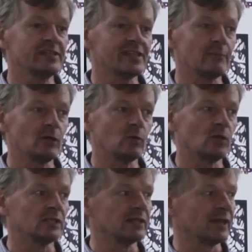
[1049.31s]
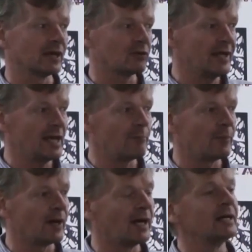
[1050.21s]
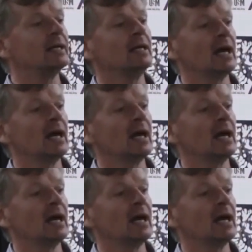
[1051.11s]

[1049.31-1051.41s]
Islamic world under that great empire,